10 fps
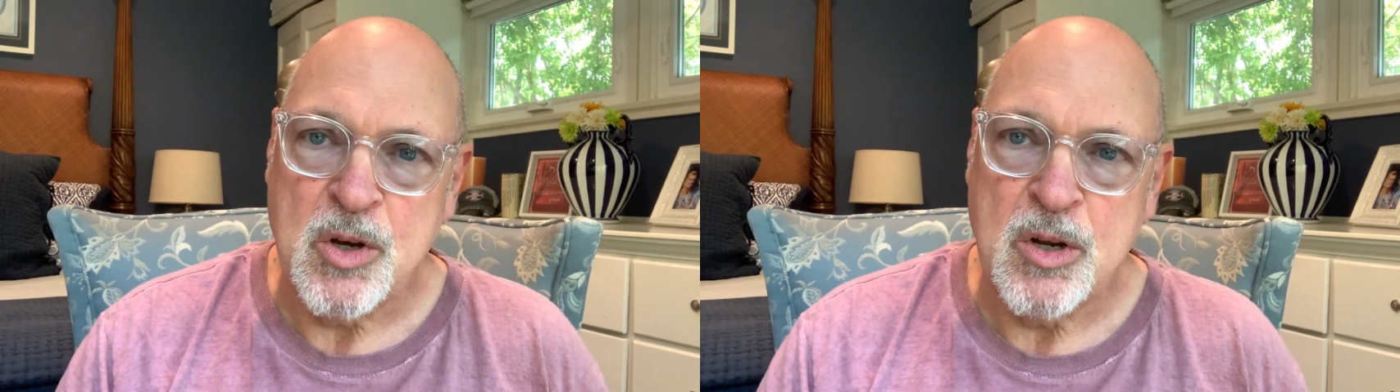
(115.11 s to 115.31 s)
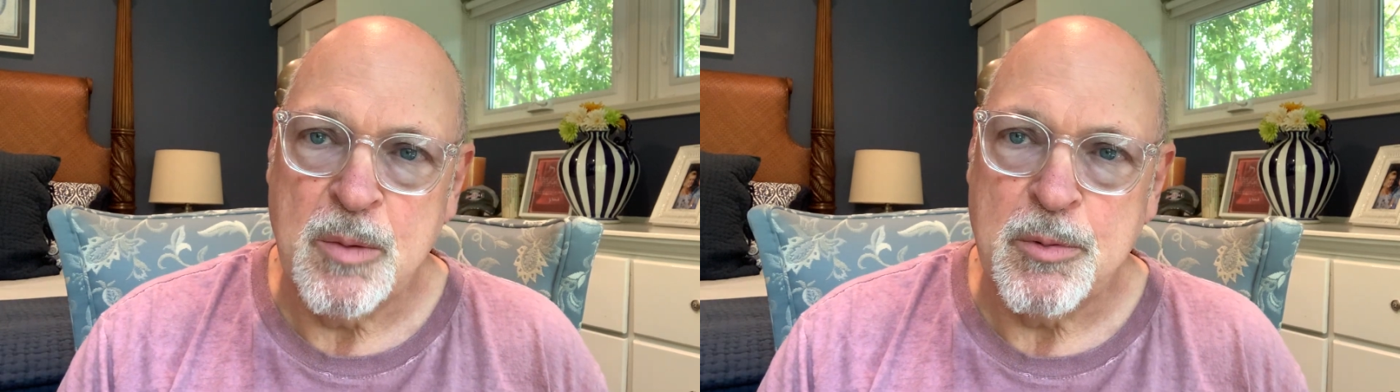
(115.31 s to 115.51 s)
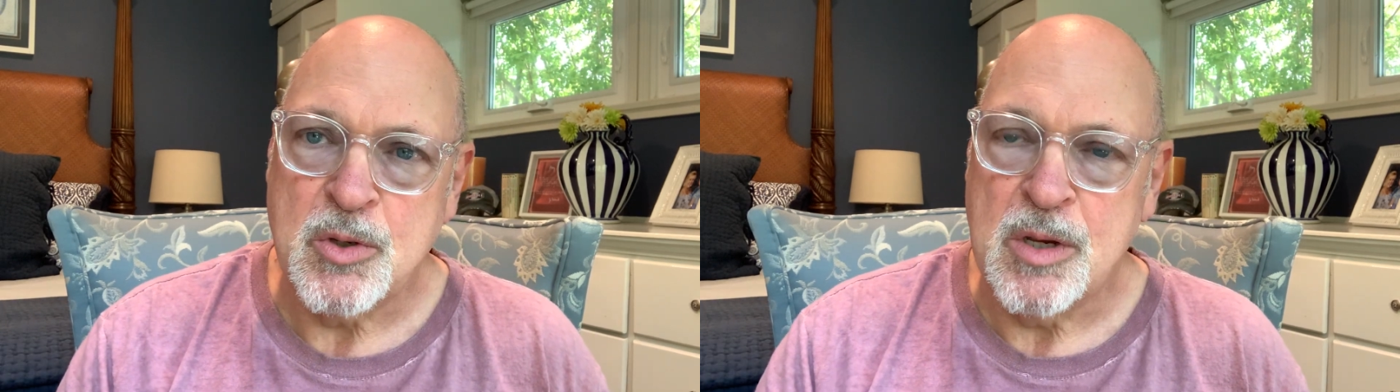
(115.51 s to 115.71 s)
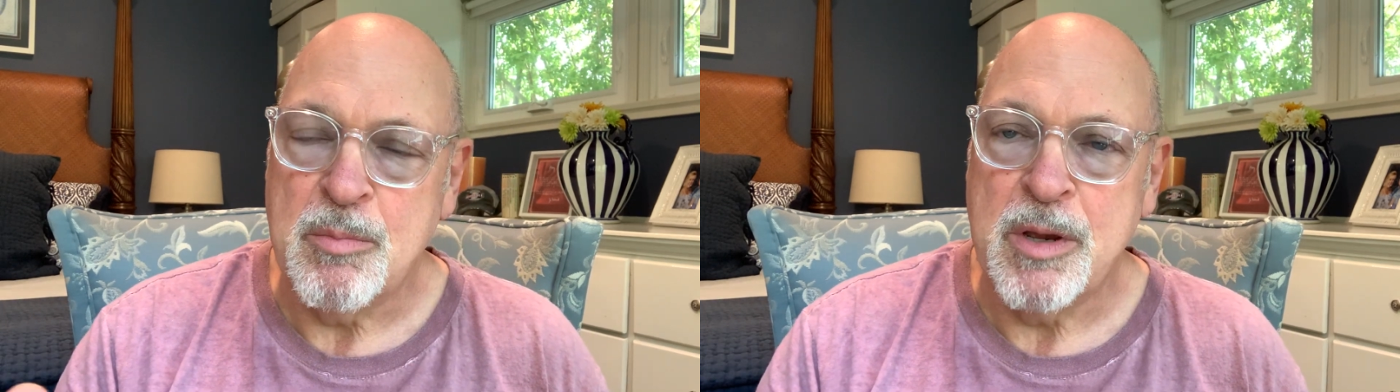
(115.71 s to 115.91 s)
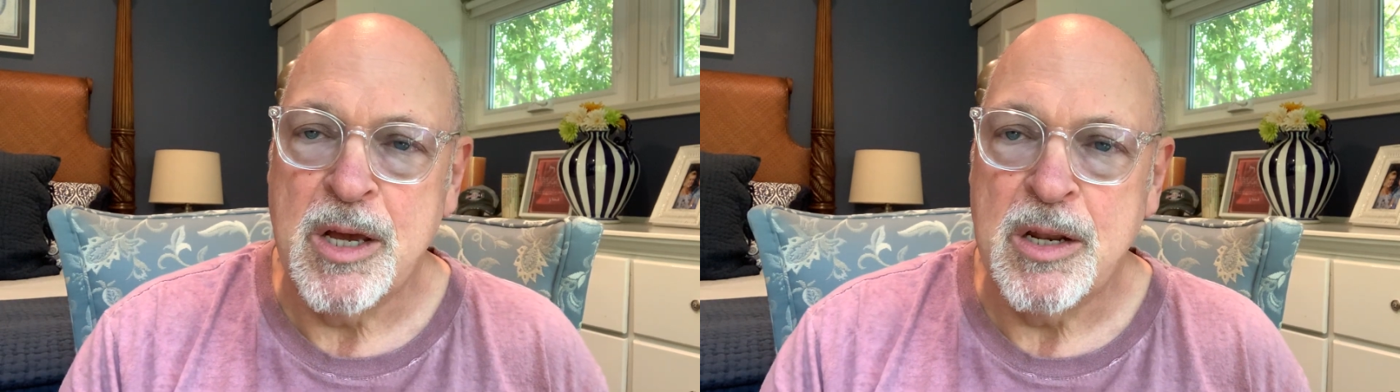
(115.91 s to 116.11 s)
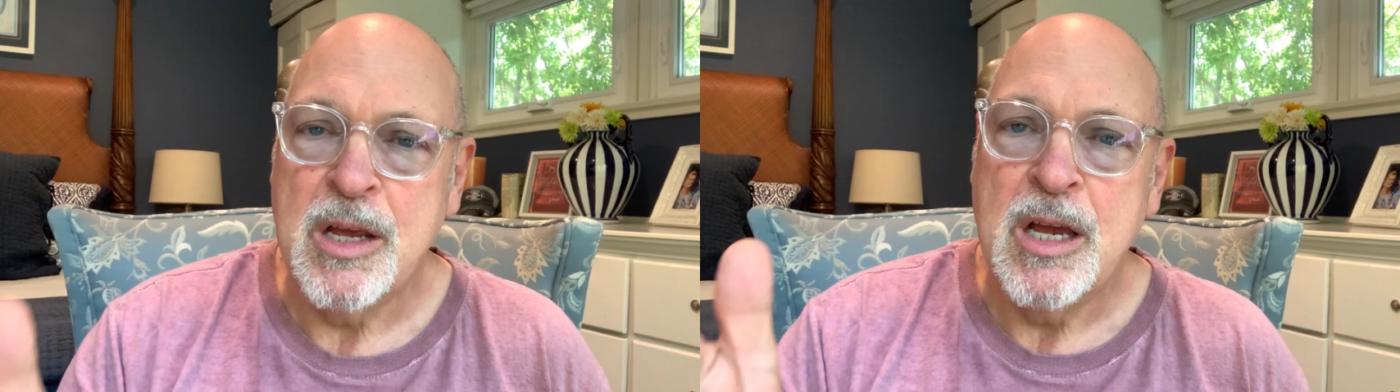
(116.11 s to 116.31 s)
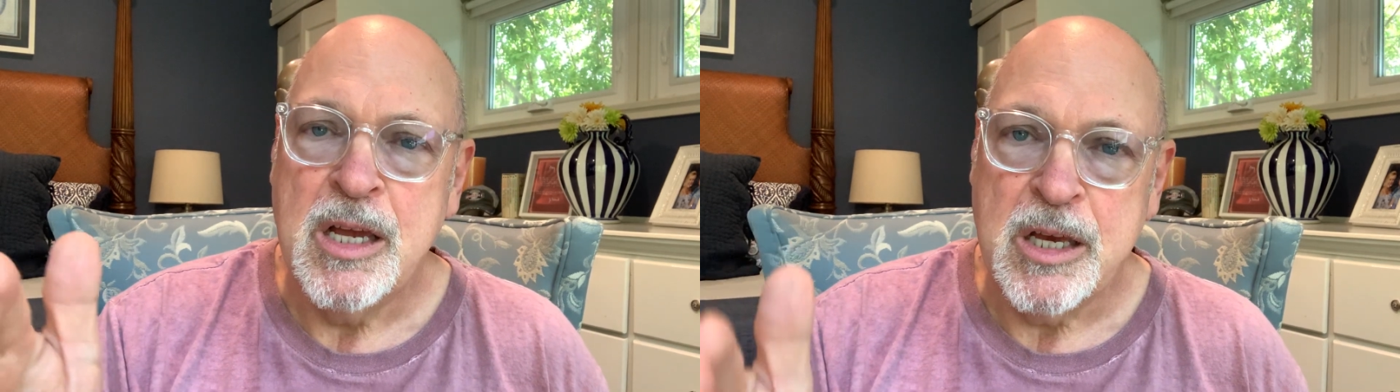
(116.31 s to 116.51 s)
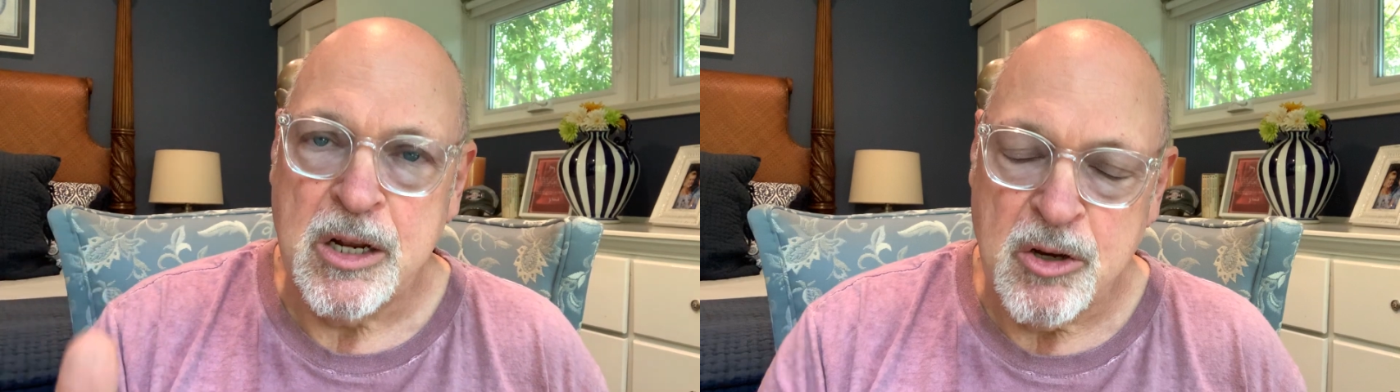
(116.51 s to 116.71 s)
100% man
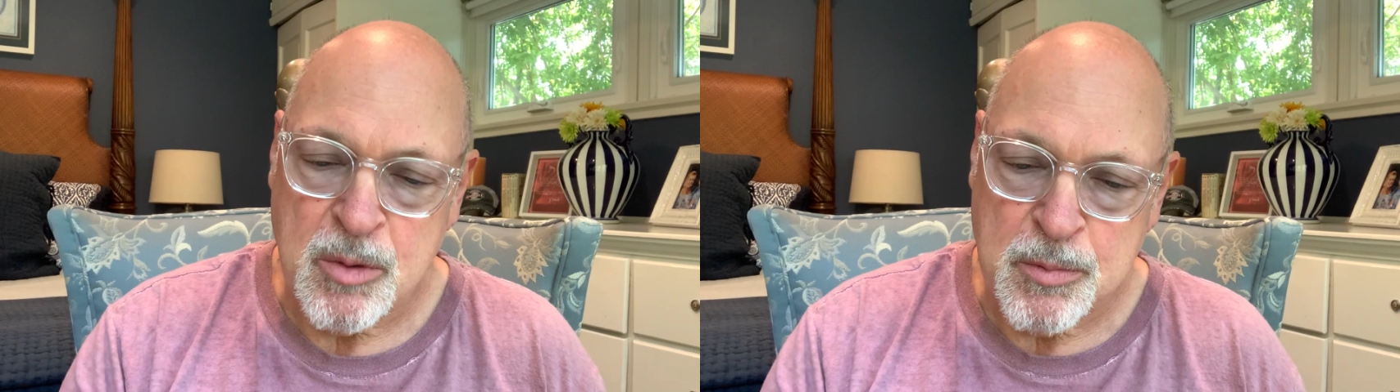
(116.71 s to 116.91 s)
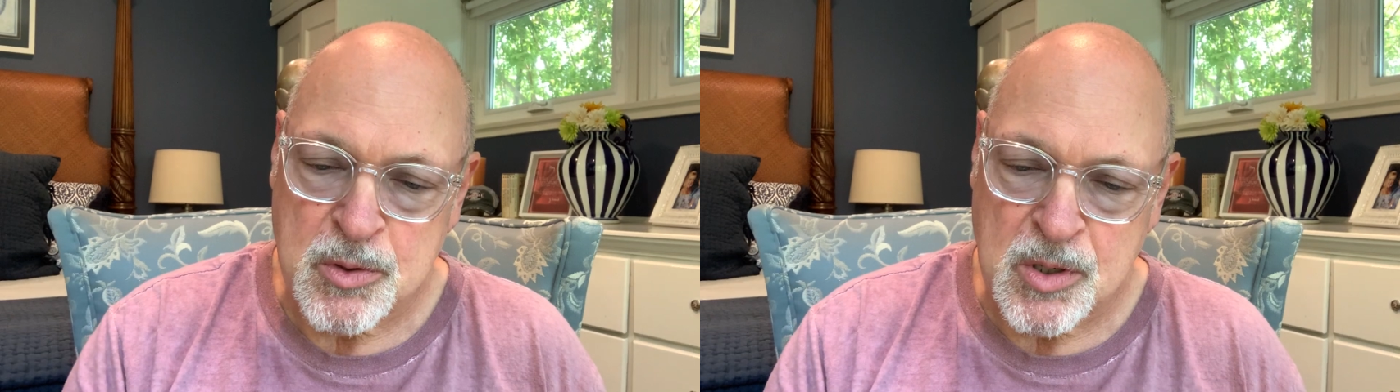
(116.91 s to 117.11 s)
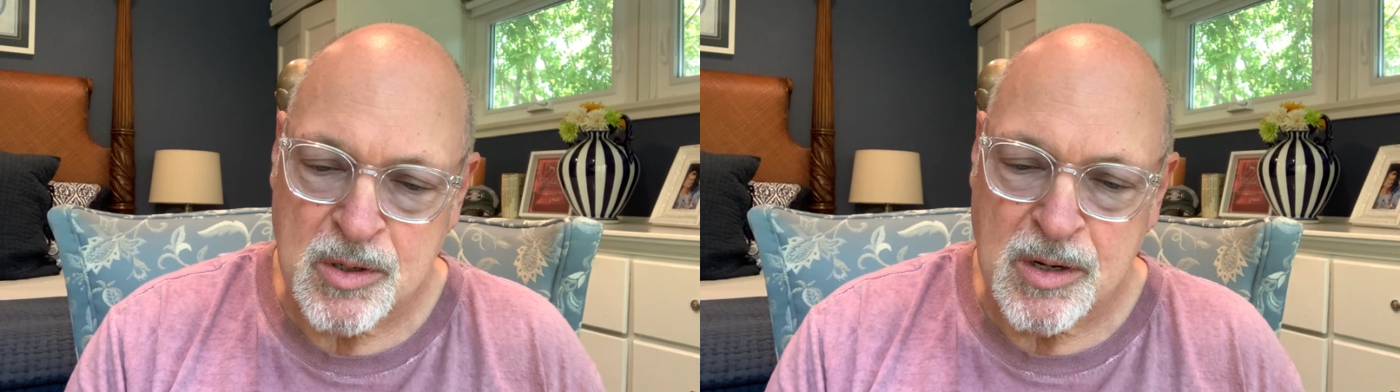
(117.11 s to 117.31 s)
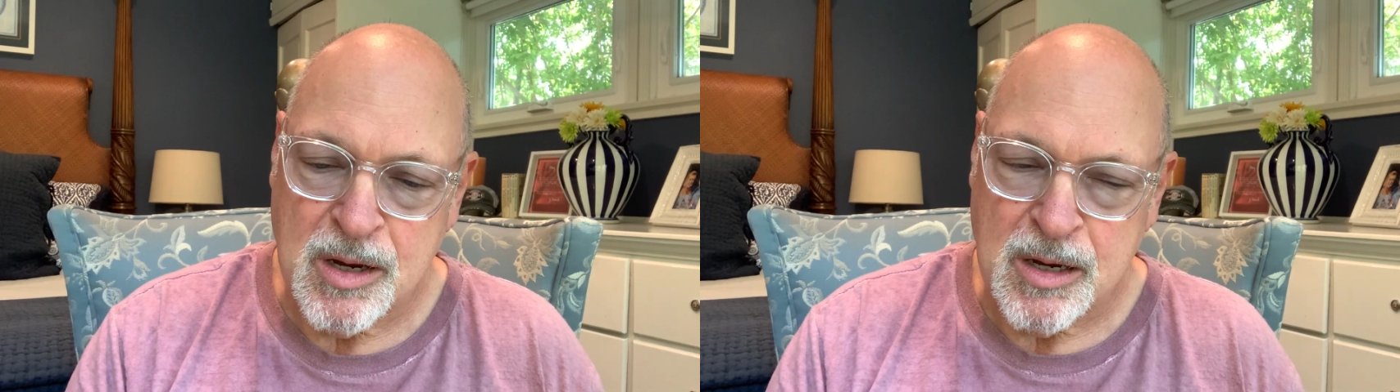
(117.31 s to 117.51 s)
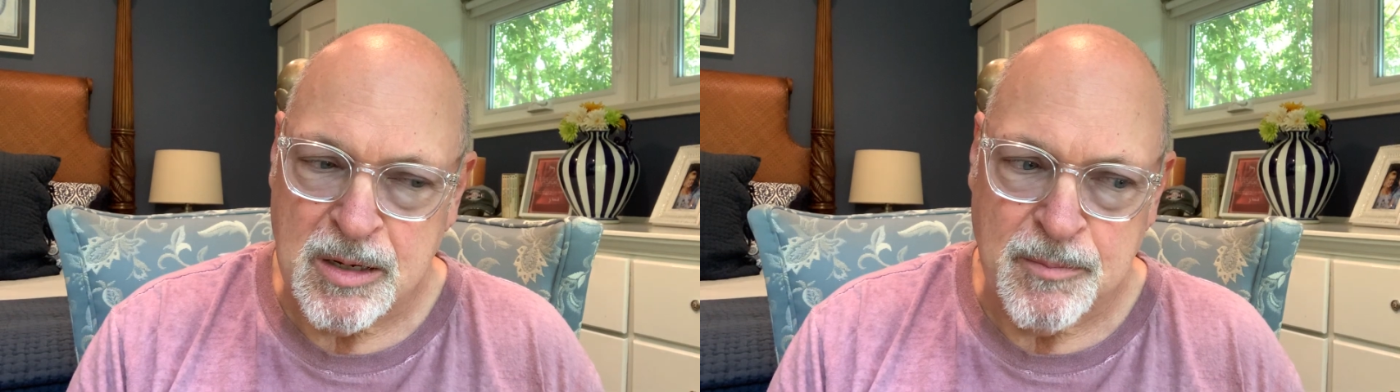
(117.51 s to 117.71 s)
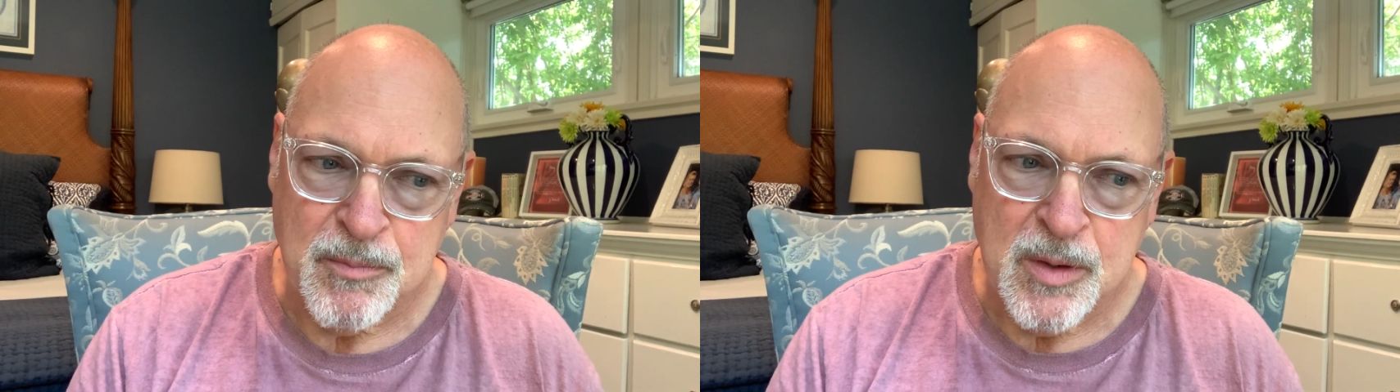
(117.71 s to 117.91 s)
and 100% God.